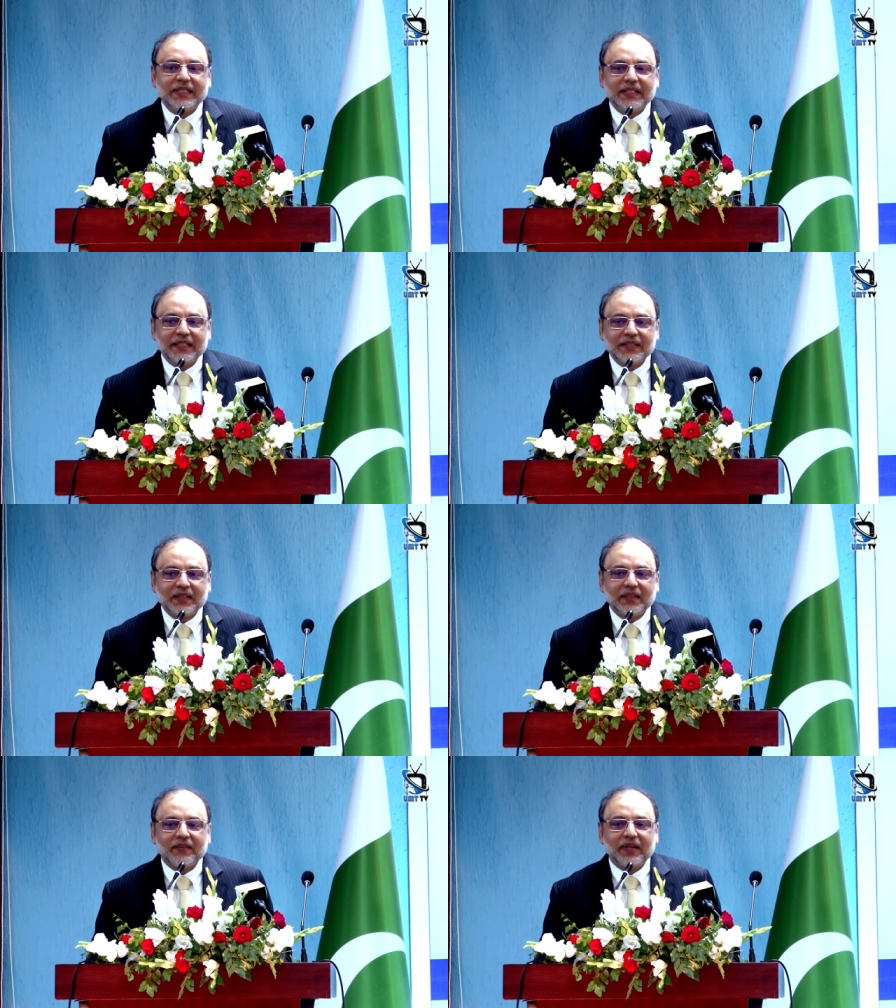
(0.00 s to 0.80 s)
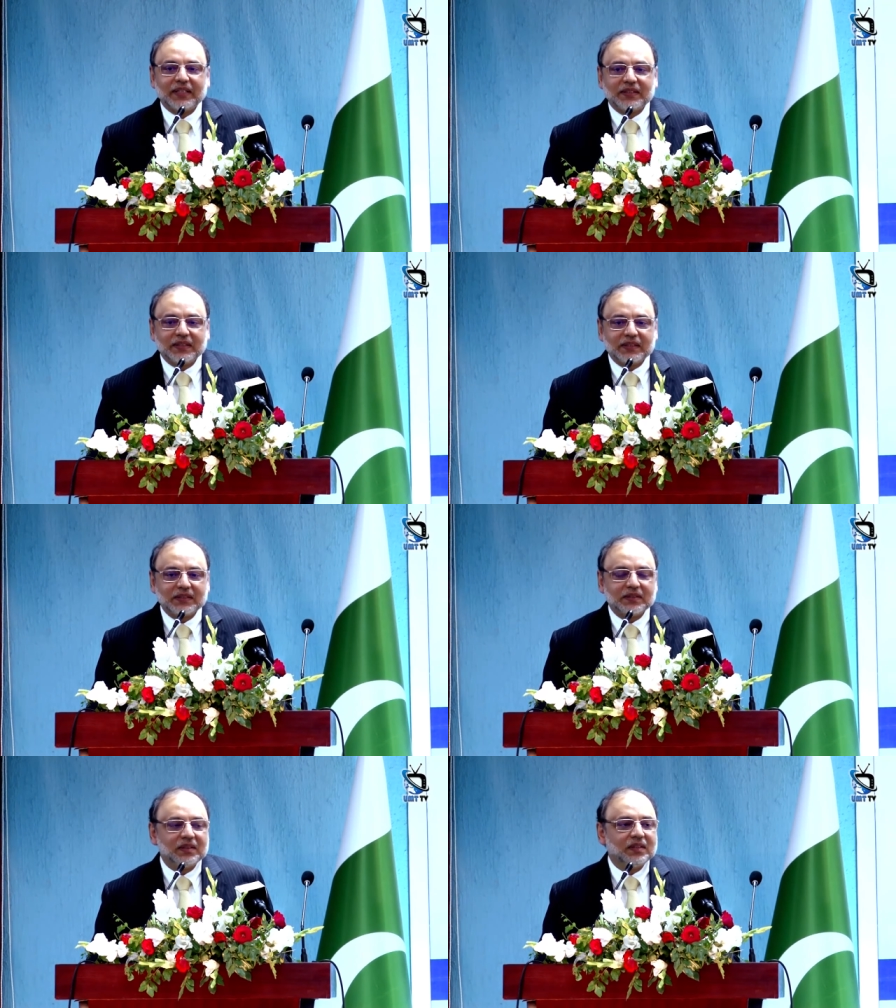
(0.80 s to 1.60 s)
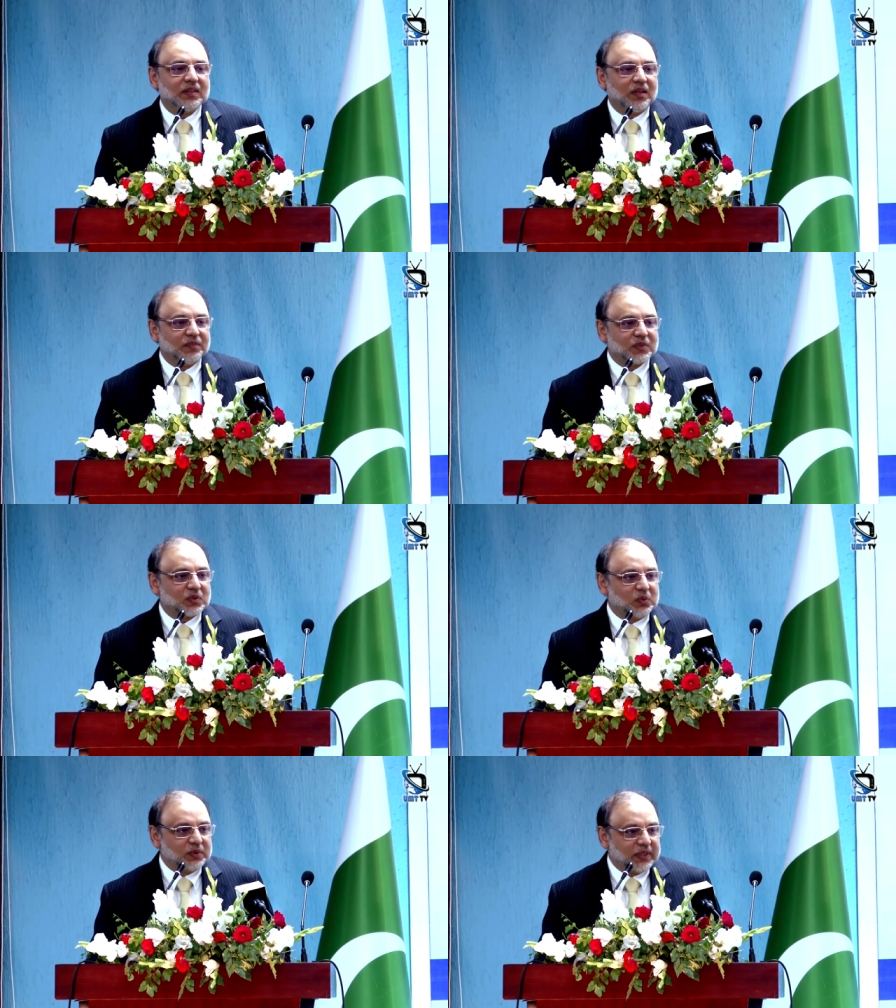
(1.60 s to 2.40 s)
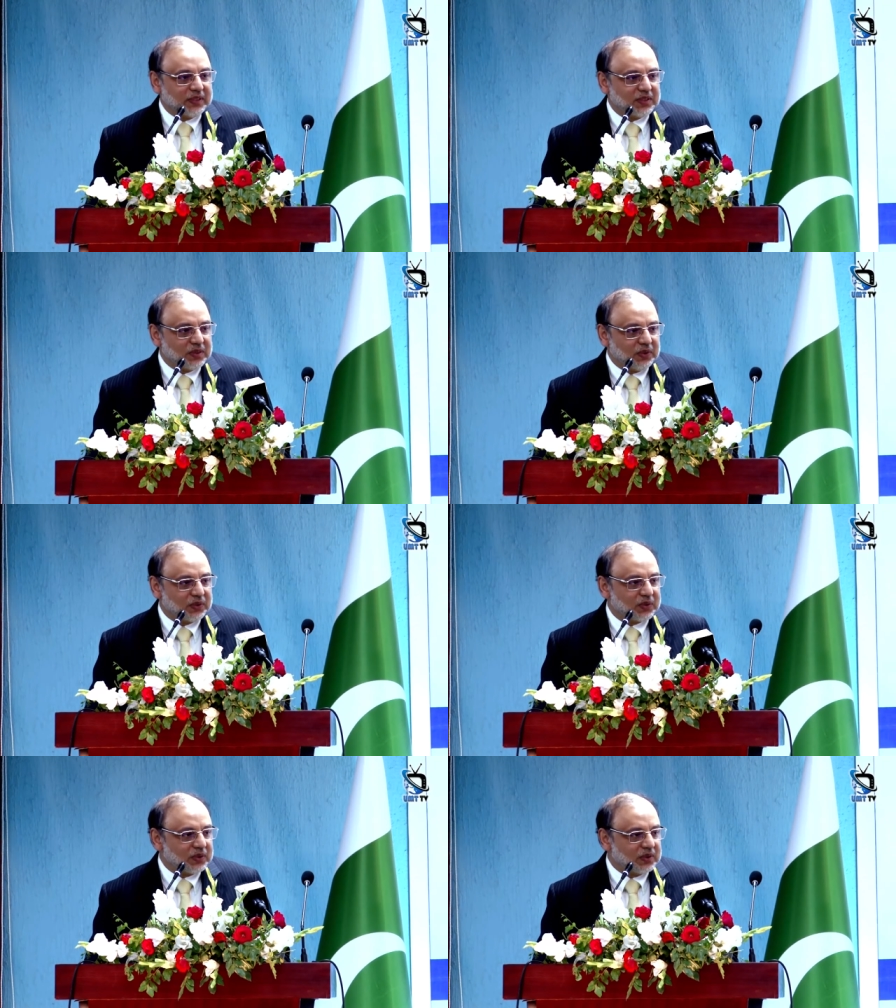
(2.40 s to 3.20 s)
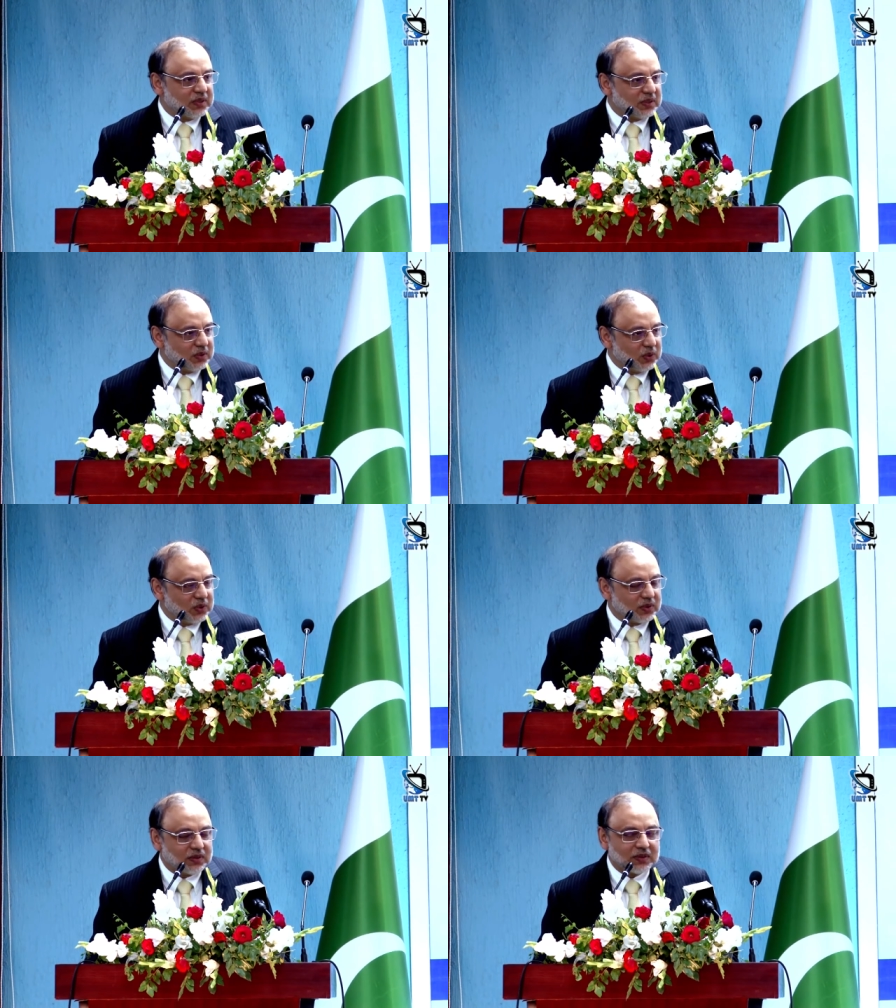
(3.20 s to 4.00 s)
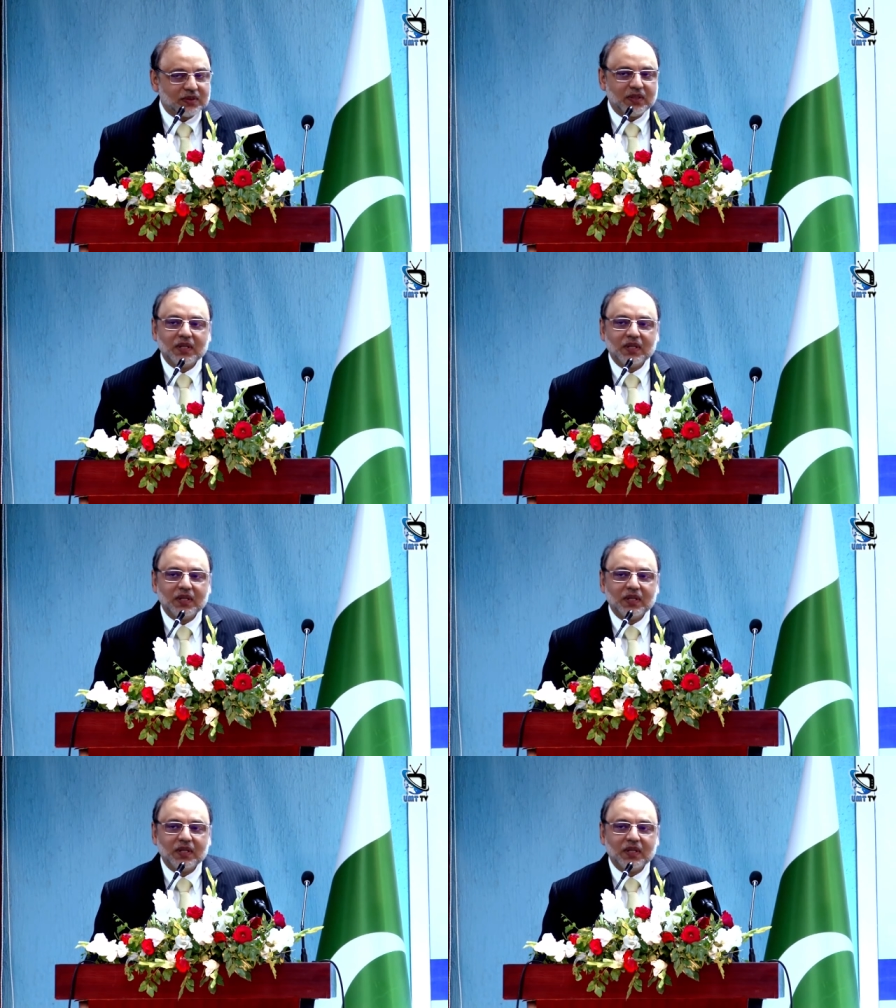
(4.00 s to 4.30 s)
deans and directors of the schools and institution, institutions,